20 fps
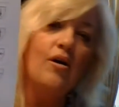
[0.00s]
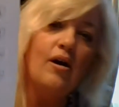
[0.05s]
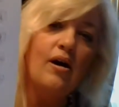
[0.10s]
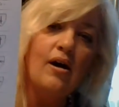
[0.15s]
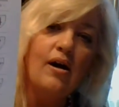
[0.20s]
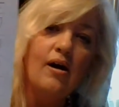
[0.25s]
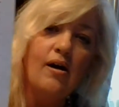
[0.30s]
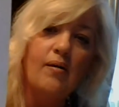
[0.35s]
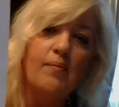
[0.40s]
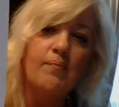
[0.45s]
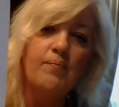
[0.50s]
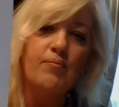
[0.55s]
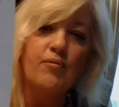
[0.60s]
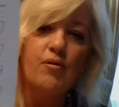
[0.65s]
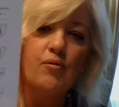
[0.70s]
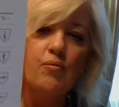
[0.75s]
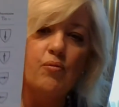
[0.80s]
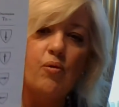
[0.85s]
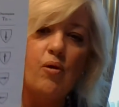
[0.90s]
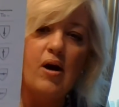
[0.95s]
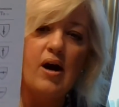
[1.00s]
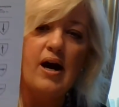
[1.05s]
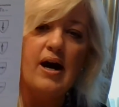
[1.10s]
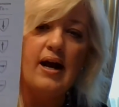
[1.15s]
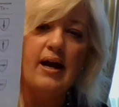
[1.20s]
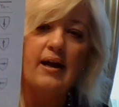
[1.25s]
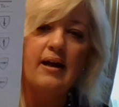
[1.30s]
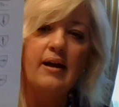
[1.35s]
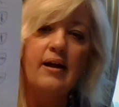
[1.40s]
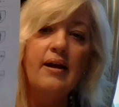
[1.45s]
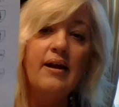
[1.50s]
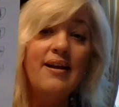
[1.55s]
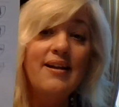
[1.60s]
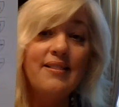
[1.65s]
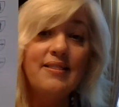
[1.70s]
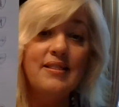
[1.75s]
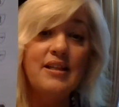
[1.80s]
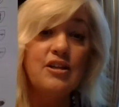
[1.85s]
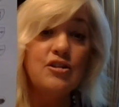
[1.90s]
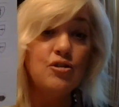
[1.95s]
Y.
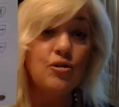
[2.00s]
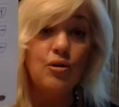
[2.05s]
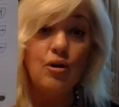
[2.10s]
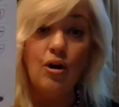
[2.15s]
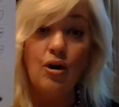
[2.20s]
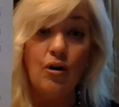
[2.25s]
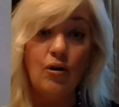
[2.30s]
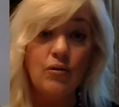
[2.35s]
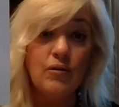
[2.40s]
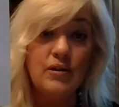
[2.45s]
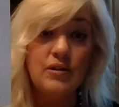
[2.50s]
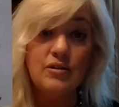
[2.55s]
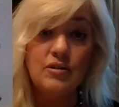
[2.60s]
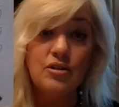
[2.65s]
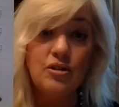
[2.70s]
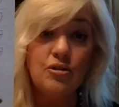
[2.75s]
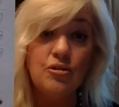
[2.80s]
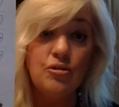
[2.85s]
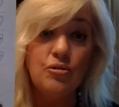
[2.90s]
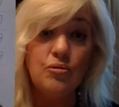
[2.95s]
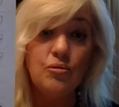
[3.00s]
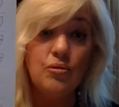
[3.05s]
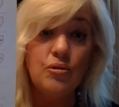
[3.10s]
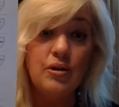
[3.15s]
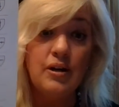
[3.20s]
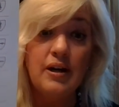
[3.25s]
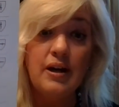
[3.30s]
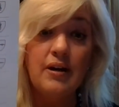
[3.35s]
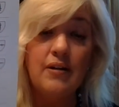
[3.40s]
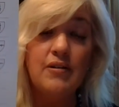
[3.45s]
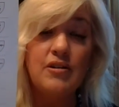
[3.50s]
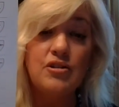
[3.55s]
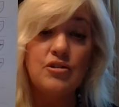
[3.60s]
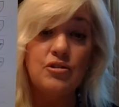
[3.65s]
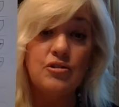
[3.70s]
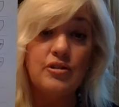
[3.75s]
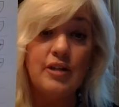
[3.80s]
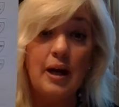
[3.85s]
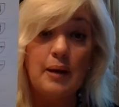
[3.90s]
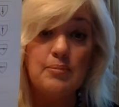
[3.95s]
These are all considered ordinaries or
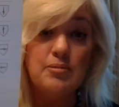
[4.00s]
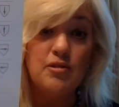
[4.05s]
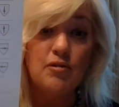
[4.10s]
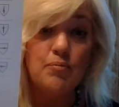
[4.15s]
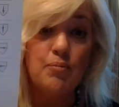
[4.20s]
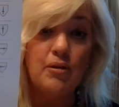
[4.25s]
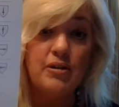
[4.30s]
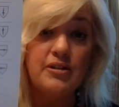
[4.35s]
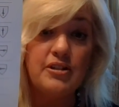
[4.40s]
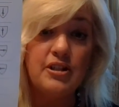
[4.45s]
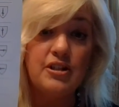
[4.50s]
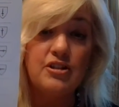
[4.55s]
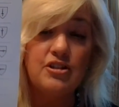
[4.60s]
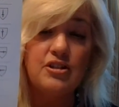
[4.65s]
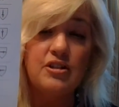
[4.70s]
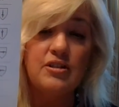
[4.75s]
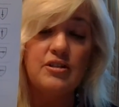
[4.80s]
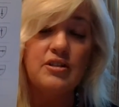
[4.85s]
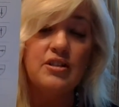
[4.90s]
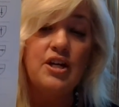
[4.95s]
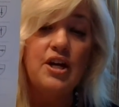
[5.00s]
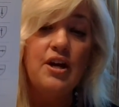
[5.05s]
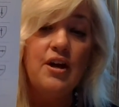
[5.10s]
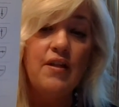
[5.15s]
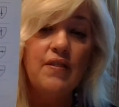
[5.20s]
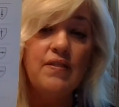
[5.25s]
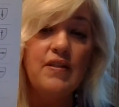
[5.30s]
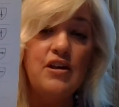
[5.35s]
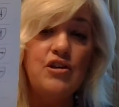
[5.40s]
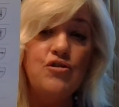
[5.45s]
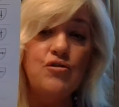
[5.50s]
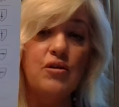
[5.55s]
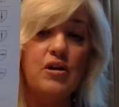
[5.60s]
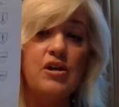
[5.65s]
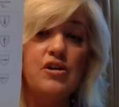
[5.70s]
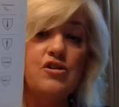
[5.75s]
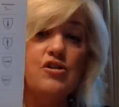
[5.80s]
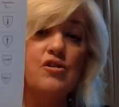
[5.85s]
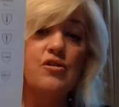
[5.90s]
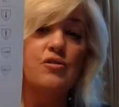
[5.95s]
types of partitions that you
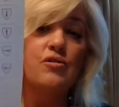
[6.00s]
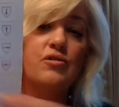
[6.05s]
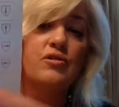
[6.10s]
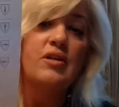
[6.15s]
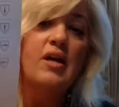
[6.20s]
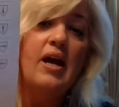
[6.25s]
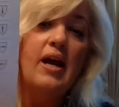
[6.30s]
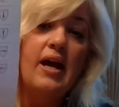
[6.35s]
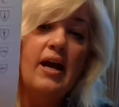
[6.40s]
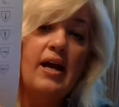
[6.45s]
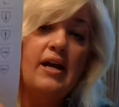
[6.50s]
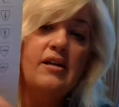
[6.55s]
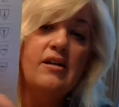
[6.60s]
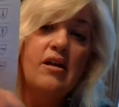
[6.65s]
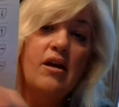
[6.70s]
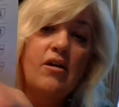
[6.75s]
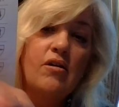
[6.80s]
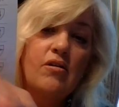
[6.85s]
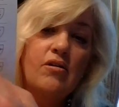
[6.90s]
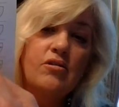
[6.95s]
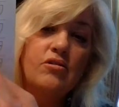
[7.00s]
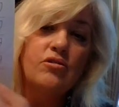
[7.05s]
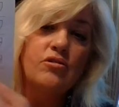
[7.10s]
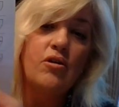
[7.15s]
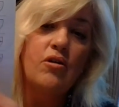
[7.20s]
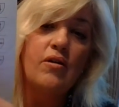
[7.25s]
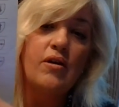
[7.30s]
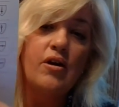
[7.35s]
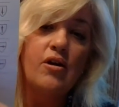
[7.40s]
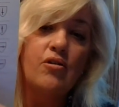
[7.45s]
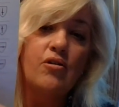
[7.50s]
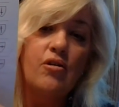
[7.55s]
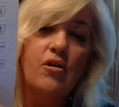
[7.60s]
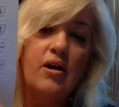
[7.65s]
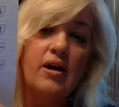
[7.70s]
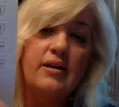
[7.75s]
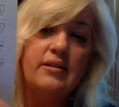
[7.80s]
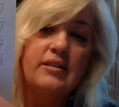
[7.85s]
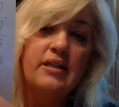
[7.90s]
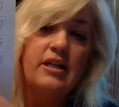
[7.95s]
can use. And notice going
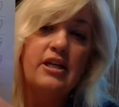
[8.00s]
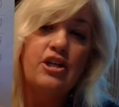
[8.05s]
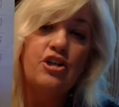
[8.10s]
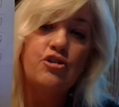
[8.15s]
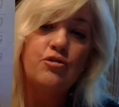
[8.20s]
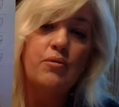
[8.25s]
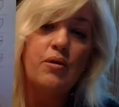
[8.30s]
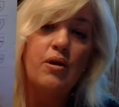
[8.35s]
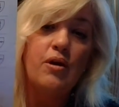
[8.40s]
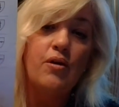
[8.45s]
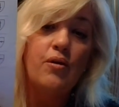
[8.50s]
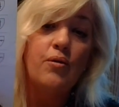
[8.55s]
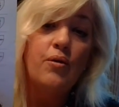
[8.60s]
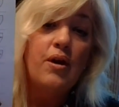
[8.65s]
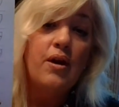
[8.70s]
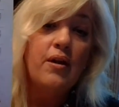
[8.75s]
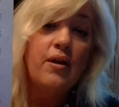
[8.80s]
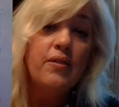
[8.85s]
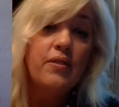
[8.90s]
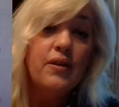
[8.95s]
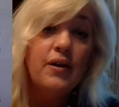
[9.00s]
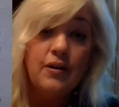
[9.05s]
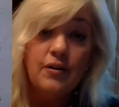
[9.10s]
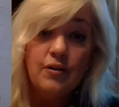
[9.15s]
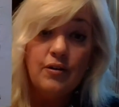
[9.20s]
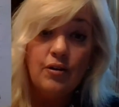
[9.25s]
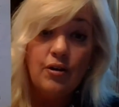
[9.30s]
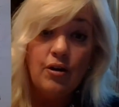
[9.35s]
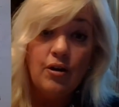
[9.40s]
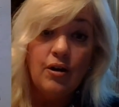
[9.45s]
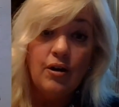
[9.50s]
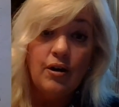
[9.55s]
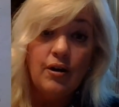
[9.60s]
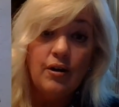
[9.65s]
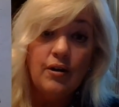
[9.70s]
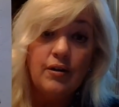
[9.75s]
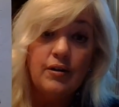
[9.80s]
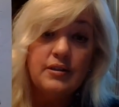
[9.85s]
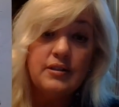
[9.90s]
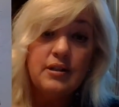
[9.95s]
across each row, there
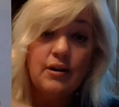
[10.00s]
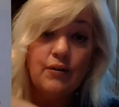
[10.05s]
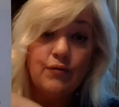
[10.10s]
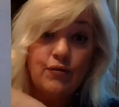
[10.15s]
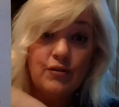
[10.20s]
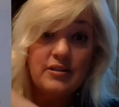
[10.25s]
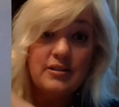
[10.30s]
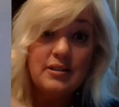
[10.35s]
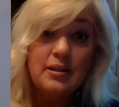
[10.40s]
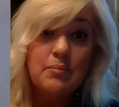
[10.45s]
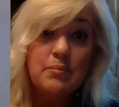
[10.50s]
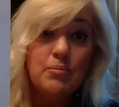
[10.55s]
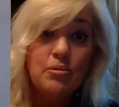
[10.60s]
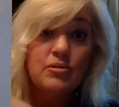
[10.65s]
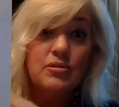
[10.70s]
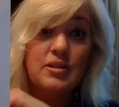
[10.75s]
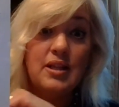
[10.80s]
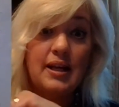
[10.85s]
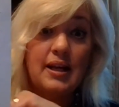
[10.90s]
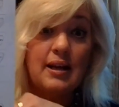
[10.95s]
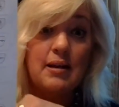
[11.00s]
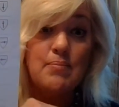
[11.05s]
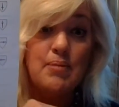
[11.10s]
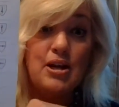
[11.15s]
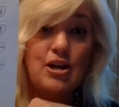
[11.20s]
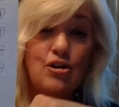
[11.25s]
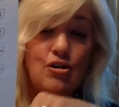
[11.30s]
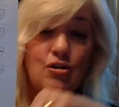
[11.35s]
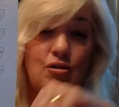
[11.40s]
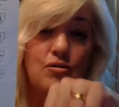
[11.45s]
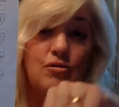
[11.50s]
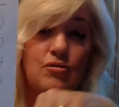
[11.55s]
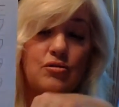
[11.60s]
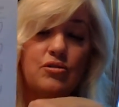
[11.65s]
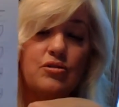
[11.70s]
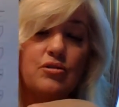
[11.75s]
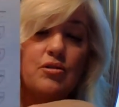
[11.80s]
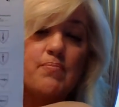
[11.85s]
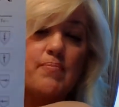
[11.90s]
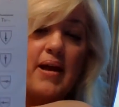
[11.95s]
are different symbols that can be
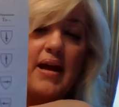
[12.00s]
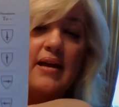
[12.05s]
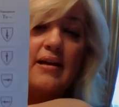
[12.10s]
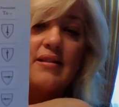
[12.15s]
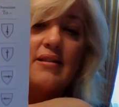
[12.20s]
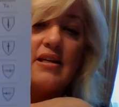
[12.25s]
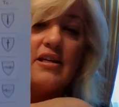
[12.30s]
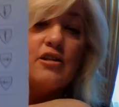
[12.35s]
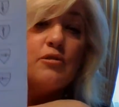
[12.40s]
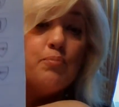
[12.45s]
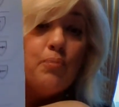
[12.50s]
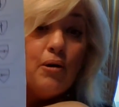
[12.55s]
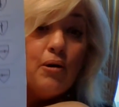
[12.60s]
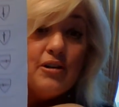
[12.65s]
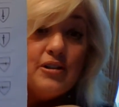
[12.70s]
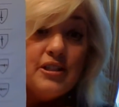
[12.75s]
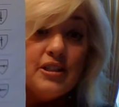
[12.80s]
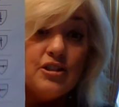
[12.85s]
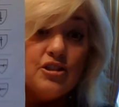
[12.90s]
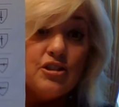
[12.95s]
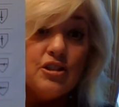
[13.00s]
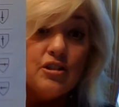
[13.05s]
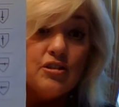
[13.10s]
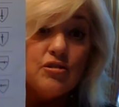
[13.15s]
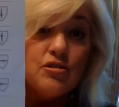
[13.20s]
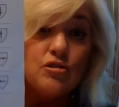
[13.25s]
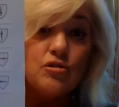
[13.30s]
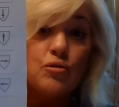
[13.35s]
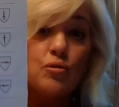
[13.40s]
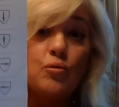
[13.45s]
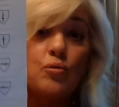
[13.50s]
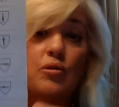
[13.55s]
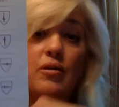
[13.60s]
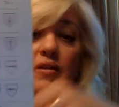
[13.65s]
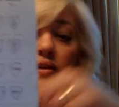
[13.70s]
used to make these partitions or